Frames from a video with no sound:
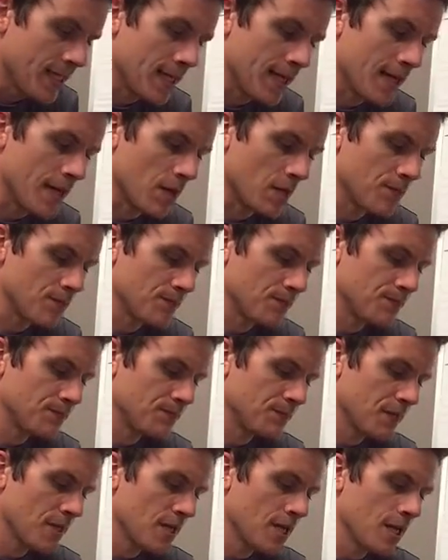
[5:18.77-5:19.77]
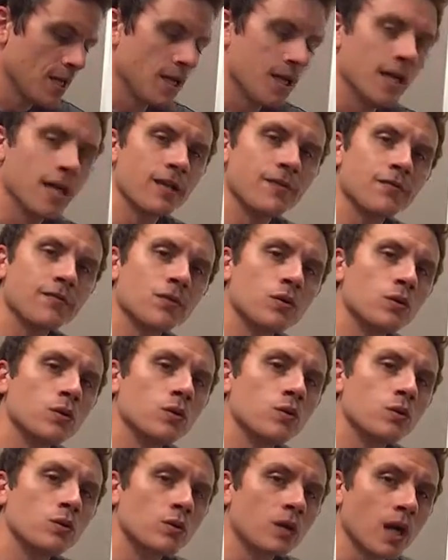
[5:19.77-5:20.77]
Now, if
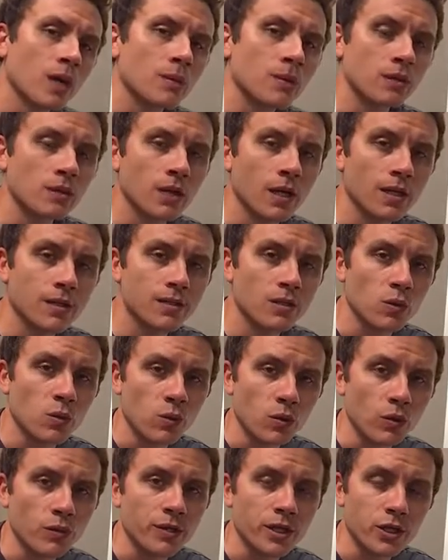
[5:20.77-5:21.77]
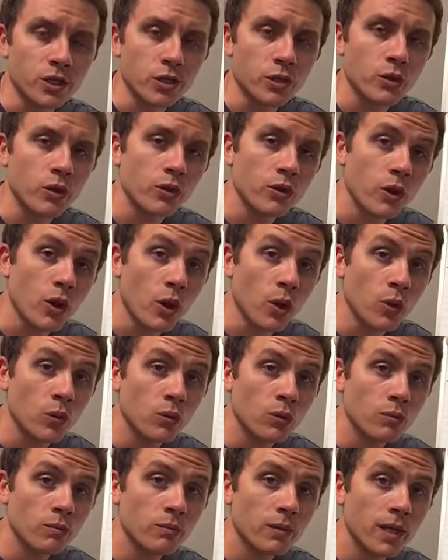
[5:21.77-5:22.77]
you come across a word that you don't
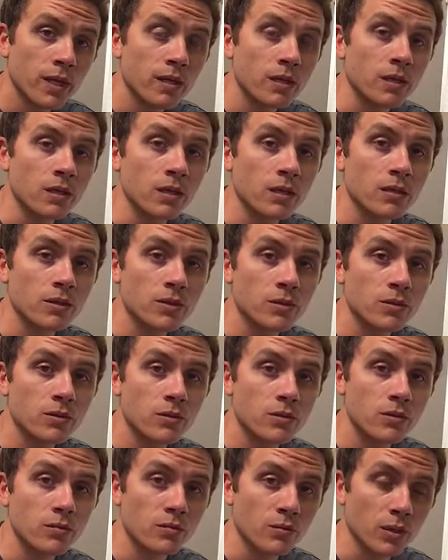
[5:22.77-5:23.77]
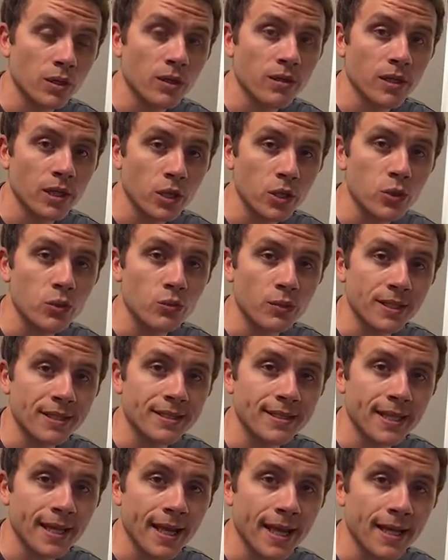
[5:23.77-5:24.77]
know in the book that you read
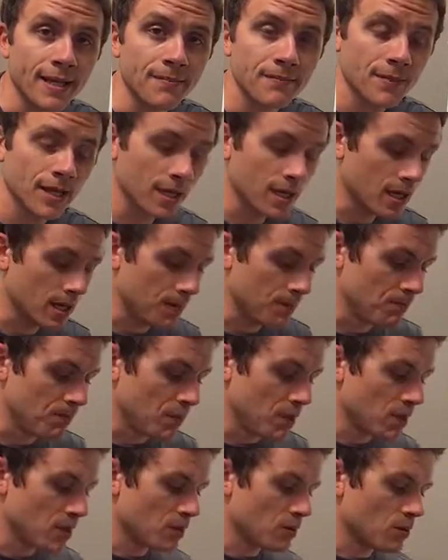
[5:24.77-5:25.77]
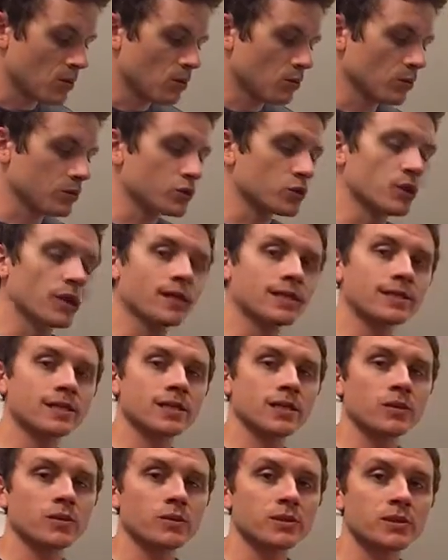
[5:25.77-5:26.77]
today, again, we'll try to
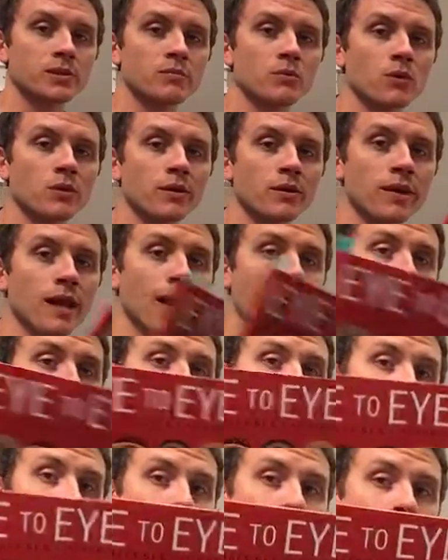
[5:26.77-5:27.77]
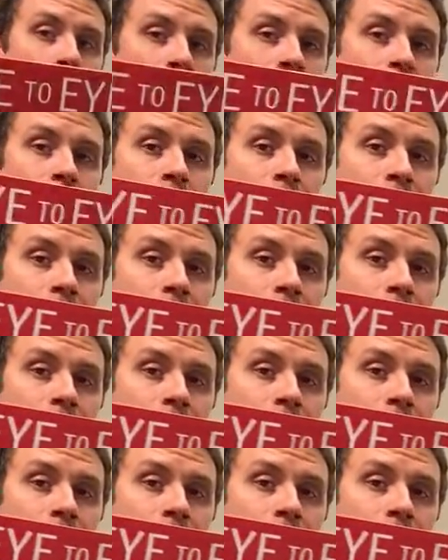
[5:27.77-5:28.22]
stick with some more nonfiction